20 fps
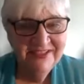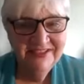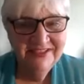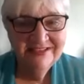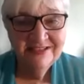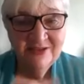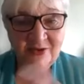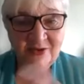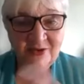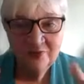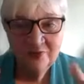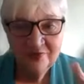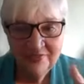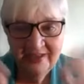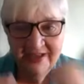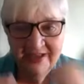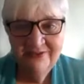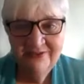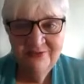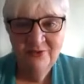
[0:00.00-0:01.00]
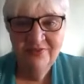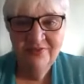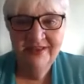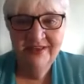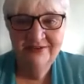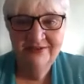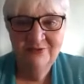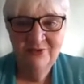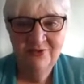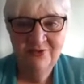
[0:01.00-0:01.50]
So thankful,
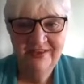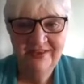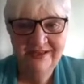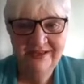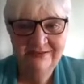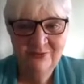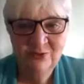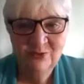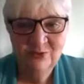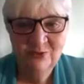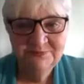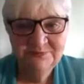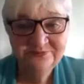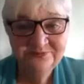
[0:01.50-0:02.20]
thankful, thankful.